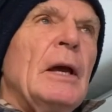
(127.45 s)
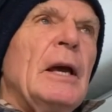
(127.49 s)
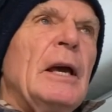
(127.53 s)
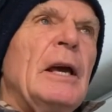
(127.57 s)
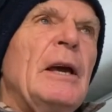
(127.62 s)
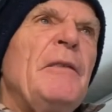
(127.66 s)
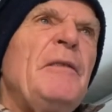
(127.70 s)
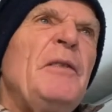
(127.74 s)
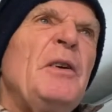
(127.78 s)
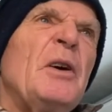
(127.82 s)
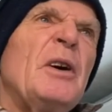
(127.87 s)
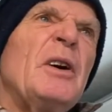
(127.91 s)

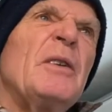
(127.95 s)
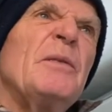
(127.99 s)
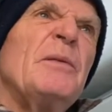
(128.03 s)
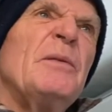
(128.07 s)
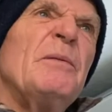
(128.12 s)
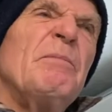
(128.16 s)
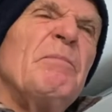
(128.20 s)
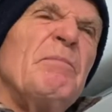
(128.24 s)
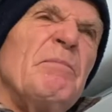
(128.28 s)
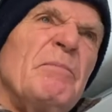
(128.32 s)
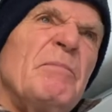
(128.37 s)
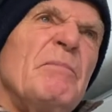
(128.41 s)
if you
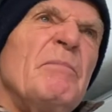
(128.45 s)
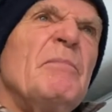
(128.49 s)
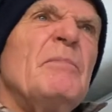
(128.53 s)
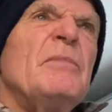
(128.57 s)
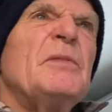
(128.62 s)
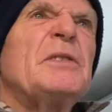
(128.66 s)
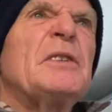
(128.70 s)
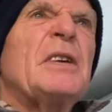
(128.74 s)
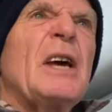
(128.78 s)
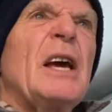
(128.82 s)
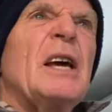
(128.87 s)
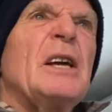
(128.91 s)
can,
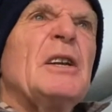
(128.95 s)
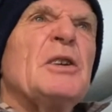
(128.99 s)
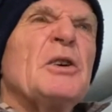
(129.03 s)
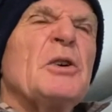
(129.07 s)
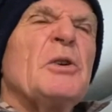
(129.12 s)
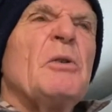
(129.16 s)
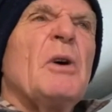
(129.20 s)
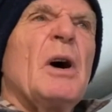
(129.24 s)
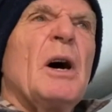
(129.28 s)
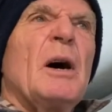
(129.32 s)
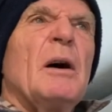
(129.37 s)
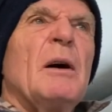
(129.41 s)
say,
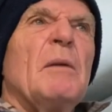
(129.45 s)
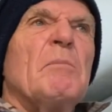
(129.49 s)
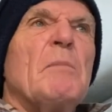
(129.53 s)
do a